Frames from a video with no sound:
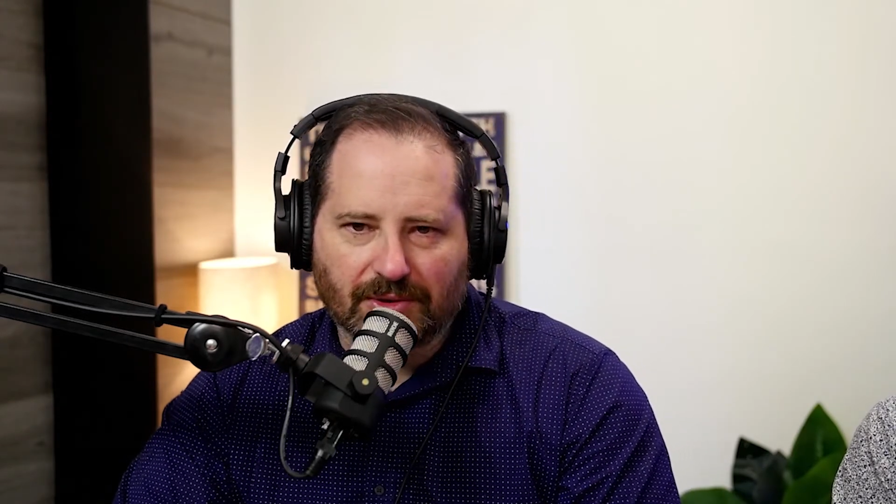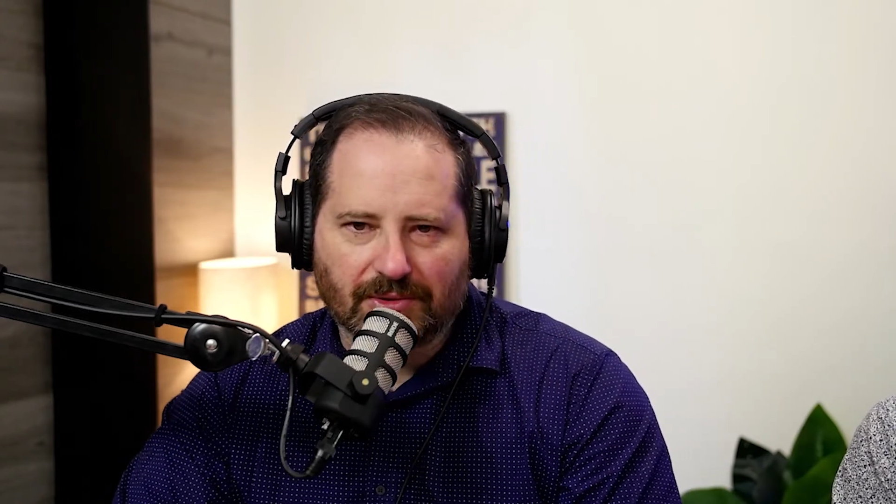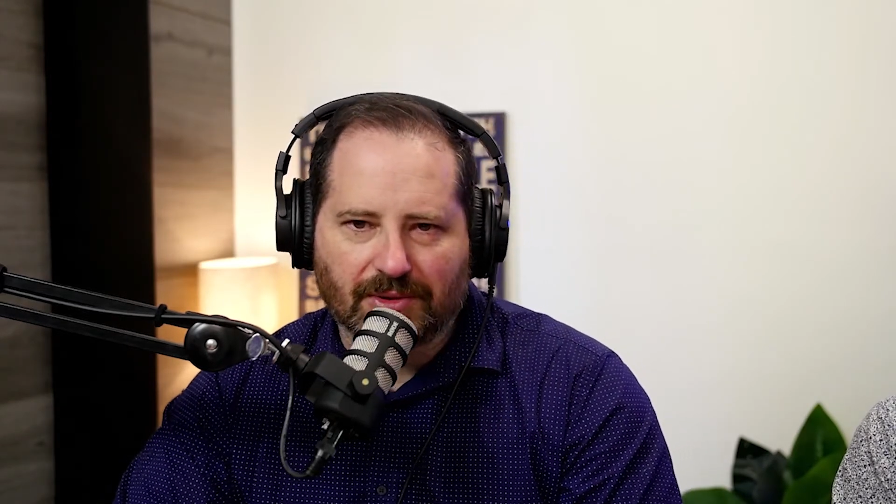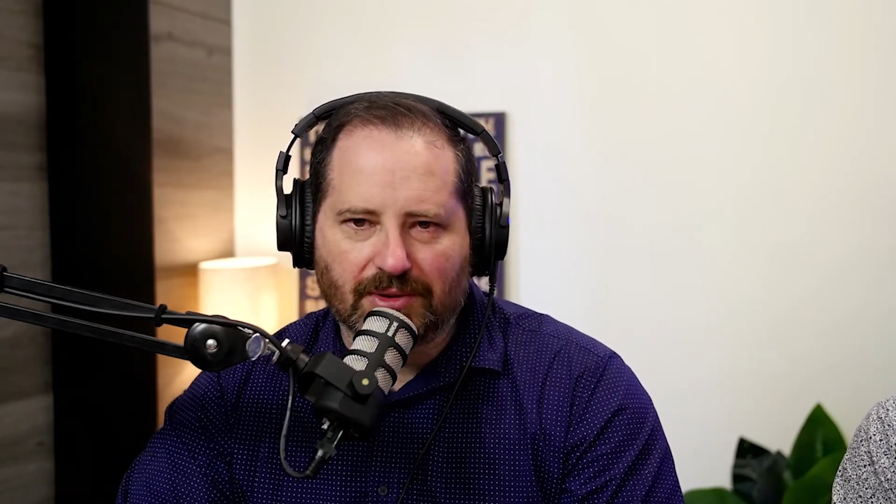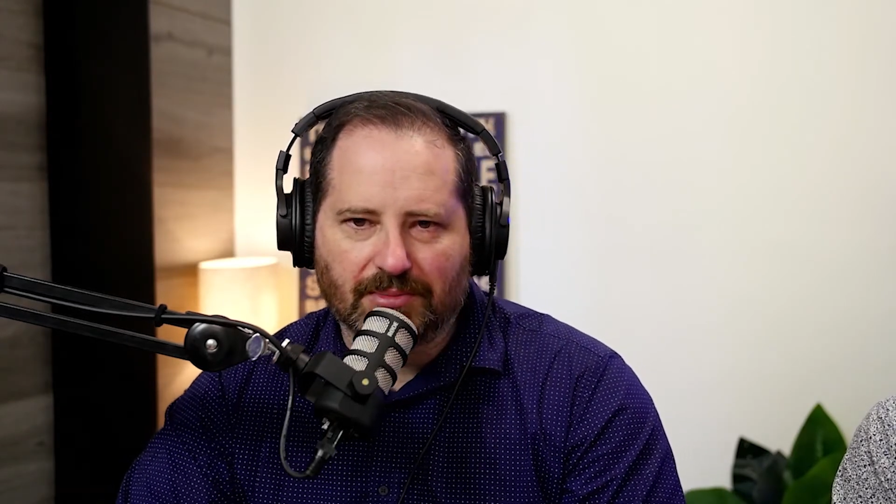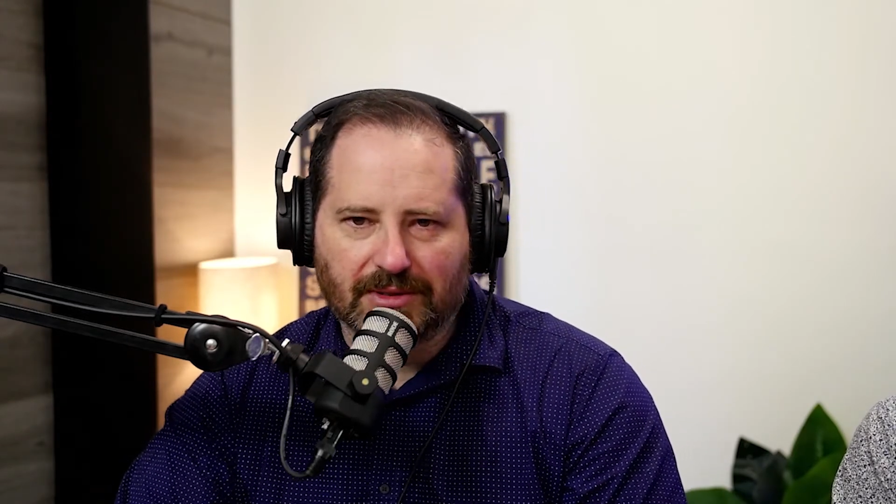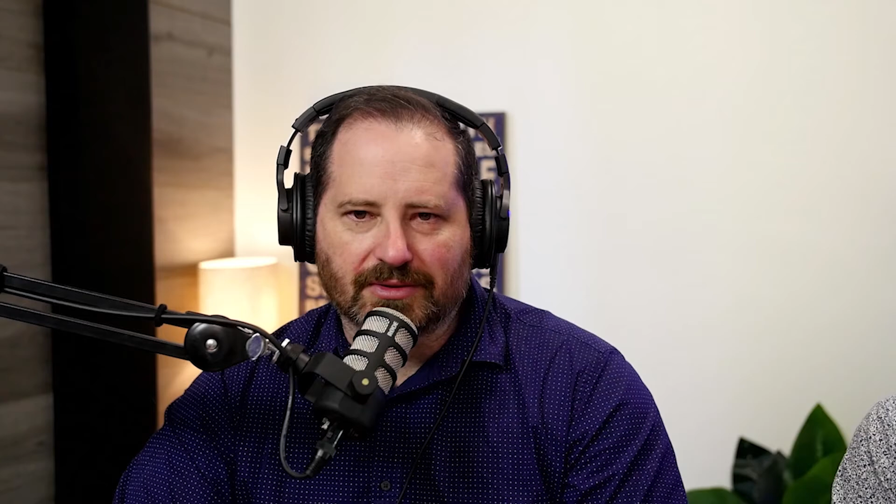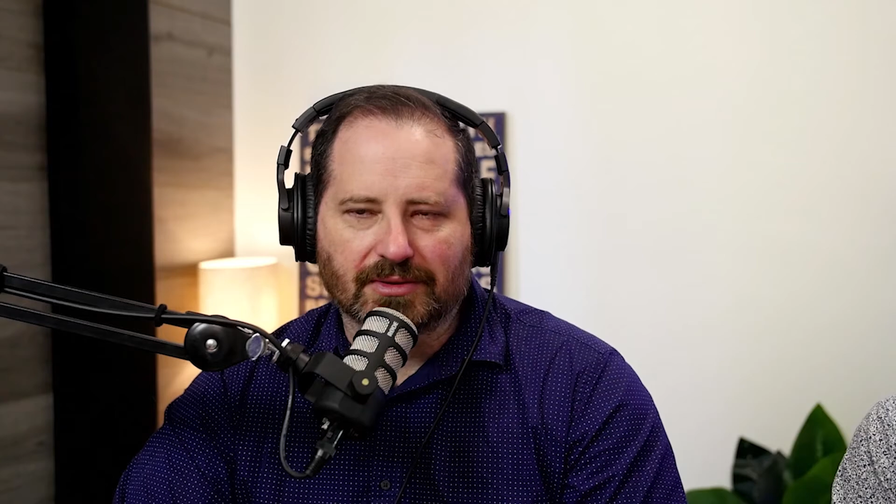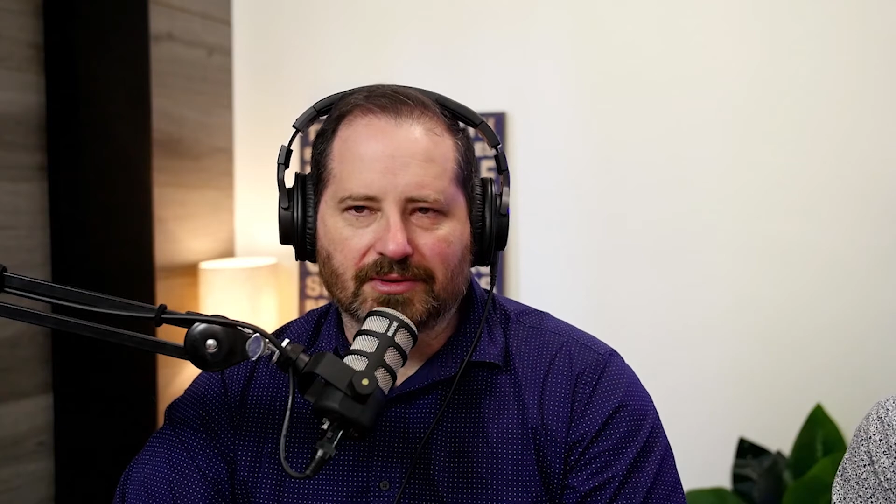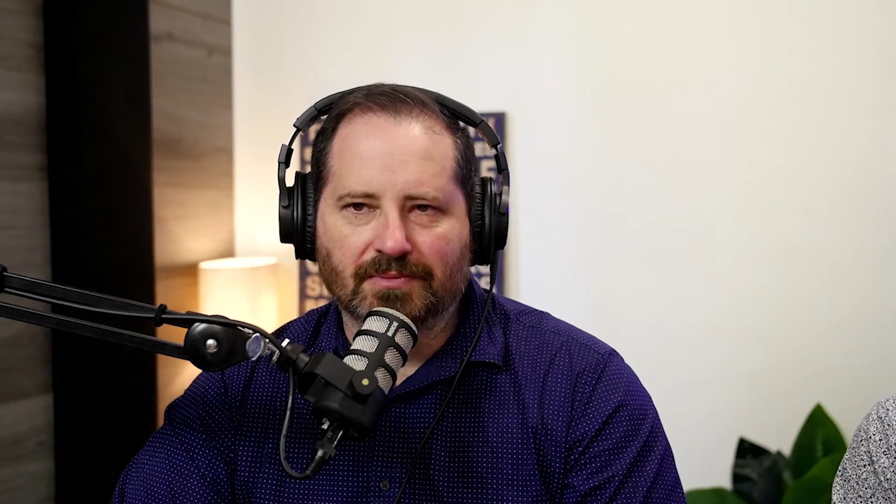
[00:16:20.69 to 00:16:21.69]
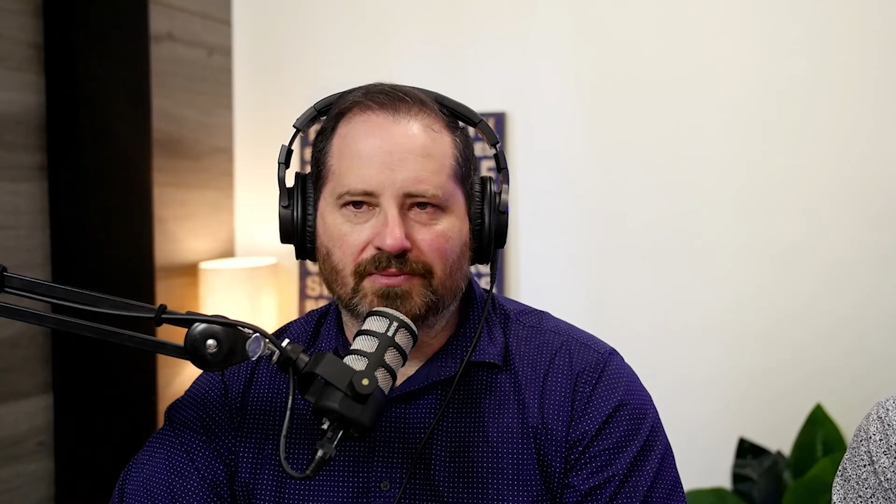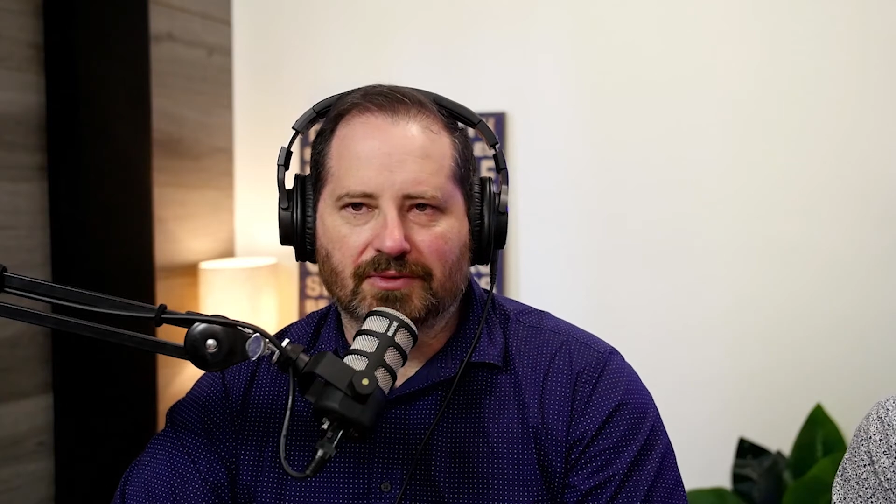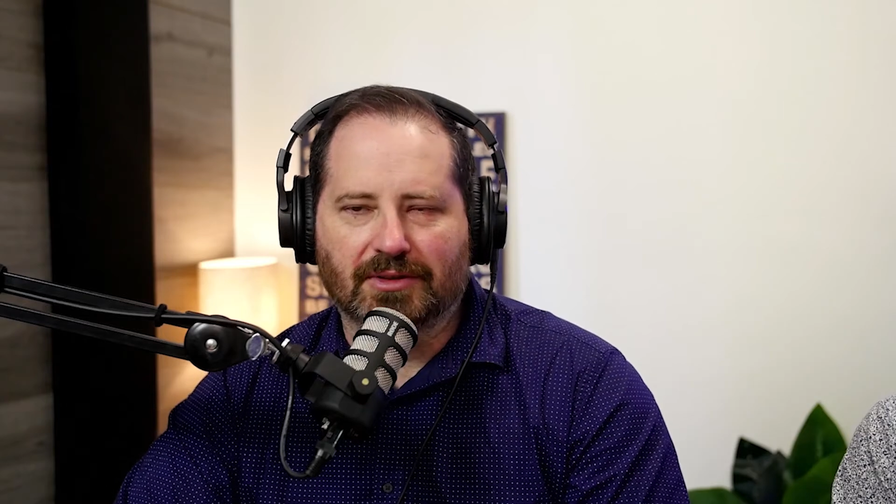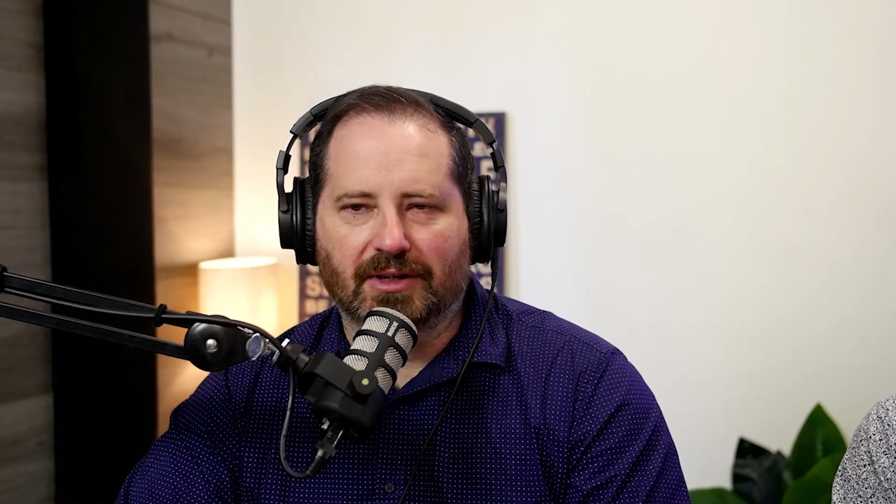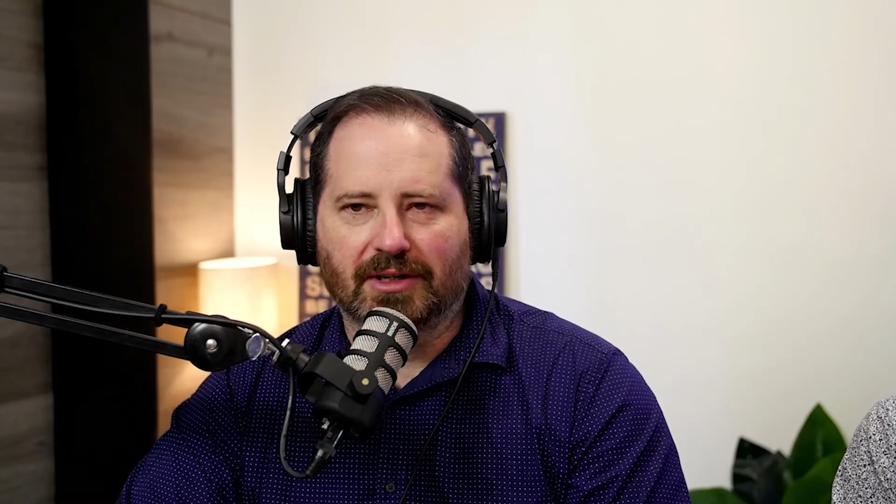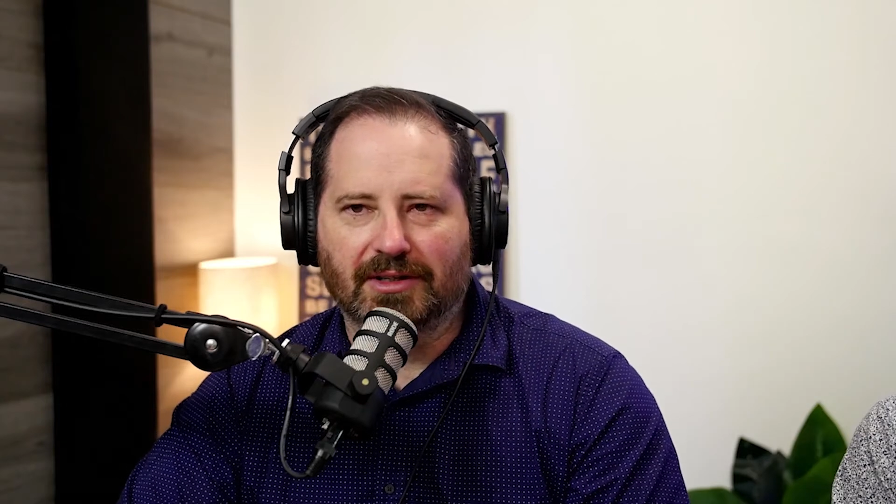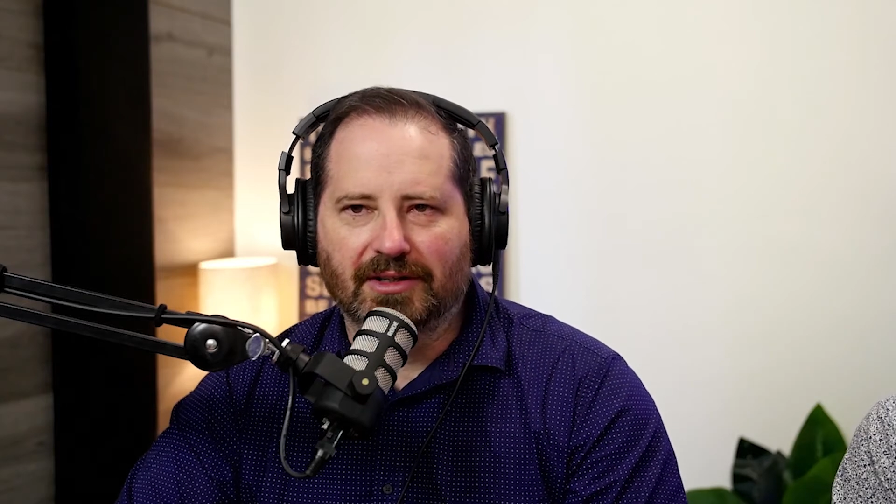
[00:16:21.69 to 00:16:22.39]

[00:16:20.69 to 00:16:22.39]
grow your business, right?